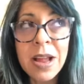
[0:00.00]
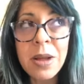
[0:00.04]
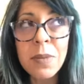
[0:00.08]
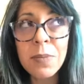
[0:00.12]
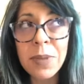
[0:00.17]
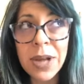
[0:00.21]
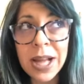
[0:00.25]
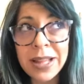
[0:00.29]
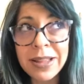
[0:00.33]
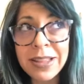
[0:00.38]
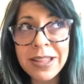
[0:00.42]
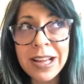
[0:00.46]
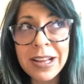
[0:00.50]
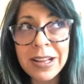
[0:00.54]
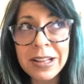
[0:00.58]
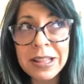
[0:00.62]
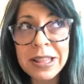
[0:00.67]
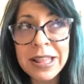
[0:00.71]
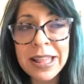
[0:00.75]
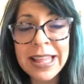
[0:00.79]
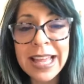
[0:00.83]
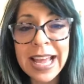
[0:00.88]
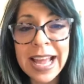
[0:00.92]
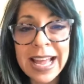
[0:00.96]
But
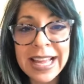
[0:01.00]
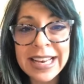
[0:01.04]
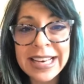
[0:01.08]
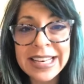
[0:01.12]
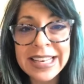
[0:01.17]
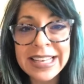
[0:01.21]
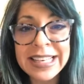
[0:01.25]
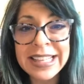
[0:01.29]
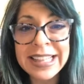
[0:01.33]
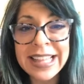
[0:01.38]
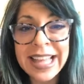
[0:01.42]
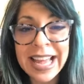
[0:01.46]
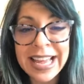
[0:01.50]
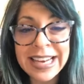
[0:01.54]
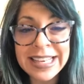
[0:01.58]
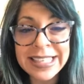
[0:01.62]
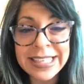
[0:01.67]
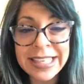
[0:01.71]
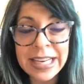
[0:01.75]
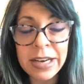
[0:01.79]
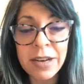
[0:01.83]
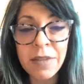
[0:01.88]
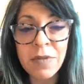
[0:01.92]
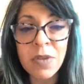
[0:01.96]
that is
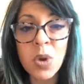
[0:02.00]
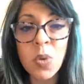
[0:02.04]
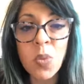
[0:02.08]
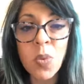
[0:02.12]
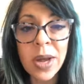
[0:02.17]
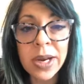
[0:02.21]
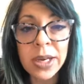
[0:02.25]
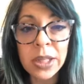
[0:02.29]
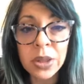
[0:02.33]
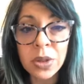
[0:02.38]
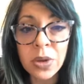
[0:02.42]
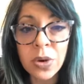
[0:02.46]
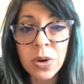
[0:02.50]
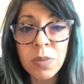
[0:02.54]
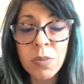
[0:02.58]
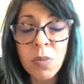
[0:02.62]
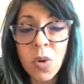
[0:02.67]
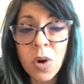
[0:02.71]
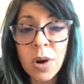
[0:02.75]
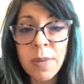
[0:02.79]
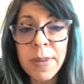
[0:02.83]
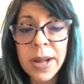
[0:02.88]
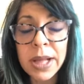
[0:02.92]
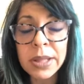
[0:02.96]
it. If you want to learn
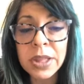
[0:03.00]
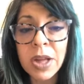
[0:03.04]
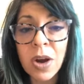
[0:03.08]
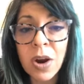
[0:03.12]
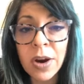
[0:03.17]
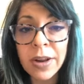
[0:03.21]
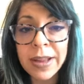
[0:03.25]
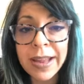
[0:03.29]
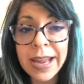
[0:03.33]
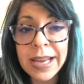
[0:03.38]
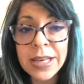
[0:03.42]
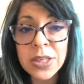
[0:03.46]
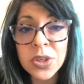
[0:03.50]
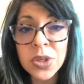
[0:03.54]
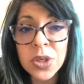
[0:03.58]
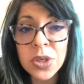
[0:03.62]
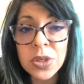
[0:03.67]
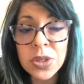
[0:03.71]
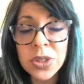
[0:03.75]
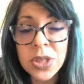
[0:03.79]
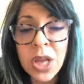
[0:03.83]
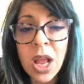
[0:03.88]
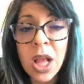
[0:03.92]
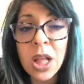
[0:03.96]
more about the
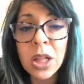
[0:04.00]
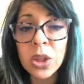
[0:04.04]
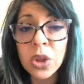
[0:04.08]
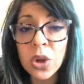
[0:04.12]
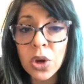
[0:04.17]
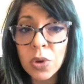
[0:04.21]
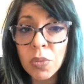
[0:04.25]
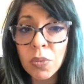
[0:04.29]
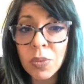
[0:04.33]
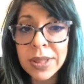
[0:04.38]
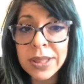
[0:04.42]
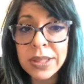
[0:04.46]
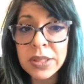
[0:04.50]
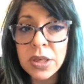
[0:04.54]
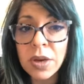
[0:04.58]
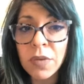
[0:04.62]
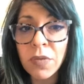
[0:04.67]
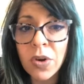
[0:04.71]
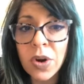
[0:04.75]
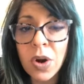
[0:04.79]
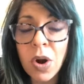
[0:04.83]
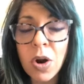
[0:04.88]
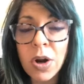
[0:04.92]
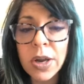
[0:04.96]
archangels, learn what the
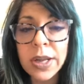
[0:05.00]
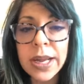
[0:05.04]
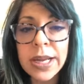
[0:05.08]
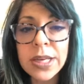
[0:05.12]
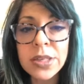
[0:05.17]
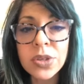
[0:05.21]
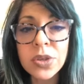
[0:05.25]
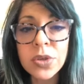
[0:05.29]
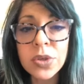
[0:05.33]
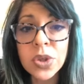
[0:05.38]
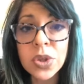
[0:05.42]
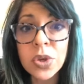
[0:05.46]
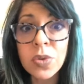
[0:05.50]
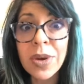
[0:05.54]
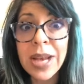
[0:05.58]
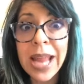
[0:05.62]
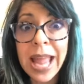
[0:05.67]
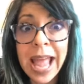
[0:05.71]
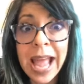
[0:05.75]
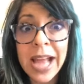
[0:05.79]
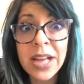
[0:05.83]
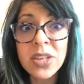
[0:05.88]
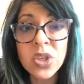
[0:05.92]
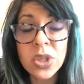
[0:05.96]
different archangels do, and
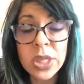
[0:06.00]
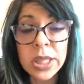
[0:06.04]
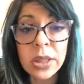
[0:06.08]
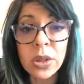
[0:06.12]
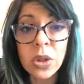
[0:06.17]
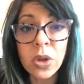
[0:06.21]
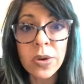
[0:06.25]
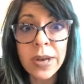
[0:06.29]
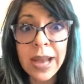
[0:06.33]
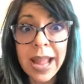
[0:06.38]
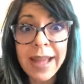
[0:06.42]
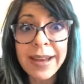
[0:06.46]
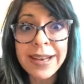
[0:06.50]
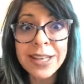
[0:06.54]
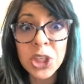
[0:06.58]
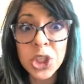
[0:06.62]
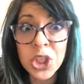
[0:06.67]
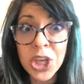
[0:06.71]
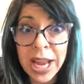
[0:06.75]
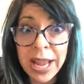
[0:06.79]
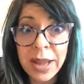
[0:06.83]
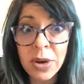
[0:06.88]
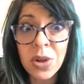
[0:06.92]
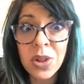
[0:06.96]
actually learn how to
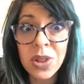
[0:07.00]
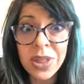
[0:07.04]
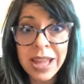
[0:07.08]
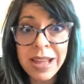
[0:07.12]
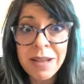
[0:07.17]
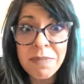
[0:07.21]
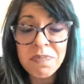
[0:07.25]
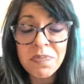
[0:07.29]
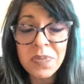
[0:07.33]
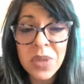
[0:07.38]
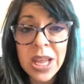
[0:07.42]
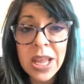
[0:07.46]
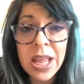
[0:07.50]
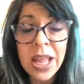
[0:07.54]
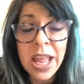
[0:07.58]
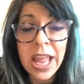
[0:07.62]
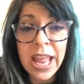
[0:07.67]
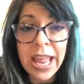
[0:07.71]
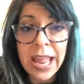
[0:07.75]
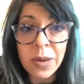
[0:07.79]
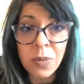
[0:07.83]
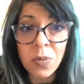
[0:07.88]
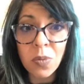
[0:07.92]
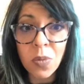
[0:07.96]
channel them
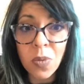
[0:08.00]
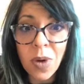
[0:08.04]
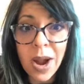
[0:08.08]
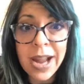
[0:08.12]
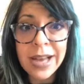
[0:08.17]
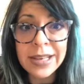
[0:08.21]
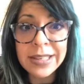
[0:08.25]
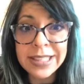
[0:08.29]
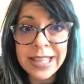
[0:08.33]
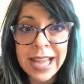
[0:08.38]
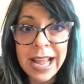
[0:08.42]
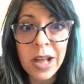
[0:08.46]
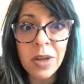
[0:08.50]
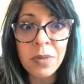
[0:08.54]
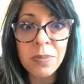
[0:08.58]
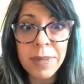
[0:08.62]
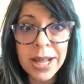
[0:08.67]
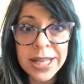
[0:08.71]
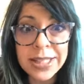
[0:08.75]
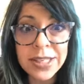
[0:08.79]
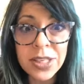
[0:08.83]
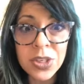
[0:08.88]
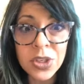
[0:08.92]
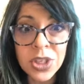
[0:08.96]
and write down
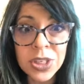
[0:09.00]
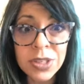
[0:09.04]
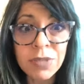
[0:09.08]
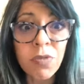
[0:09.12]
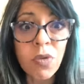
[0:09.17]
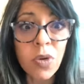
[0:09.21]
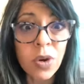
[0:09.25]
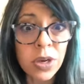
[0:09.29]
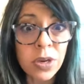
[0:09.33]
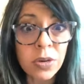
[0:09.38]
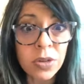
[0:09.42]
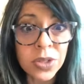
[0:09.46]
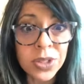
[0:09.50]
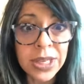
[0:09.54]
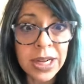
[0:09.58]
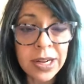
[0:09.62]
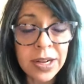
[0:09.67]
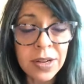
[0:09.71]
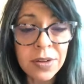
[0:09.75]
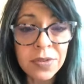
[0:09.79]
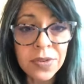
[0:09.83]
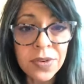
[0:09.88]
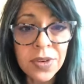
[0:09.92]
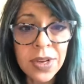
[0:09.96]
messages for
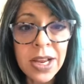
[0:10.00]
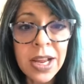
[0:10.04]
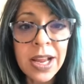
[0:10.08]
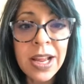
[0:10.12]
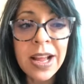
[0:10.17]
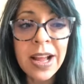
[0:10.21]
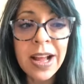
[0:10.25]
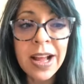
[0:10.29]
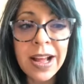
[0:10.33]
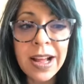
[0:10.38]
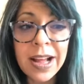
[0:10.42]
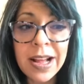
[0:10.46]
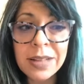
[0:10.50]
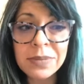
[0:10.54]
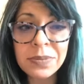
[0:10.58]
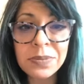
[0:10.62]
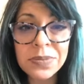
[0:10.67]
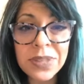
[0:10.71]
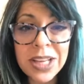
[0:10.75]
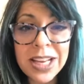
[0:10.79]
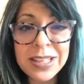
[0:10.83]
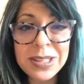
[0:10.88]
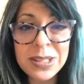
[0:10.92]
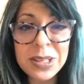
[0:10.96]
yourself,
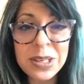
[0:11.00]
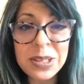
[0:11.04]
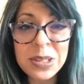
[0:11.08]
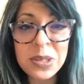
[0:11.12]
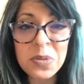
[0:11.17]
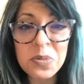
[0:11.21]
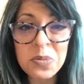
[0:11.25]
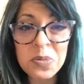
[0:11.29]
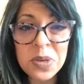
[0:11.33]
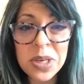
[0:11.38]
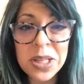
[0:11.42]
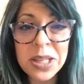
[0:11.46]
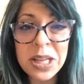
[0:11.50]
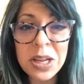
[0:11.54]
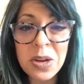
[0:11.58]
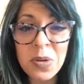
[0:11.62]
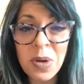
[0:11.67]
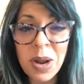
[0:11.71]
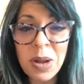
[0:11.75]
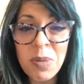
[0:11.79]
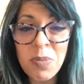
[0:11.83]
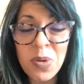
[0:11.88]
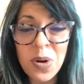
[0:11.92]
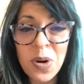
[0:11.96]
it's a really
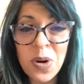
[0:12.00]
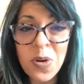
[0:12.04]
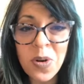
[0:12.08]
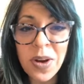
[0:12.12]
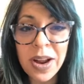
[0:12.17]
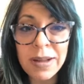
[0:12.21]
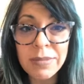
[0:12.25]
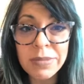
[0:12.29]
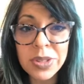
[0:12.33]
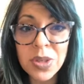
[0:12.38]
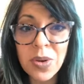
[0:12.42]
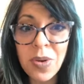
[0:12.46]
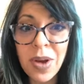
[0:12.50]
great program. So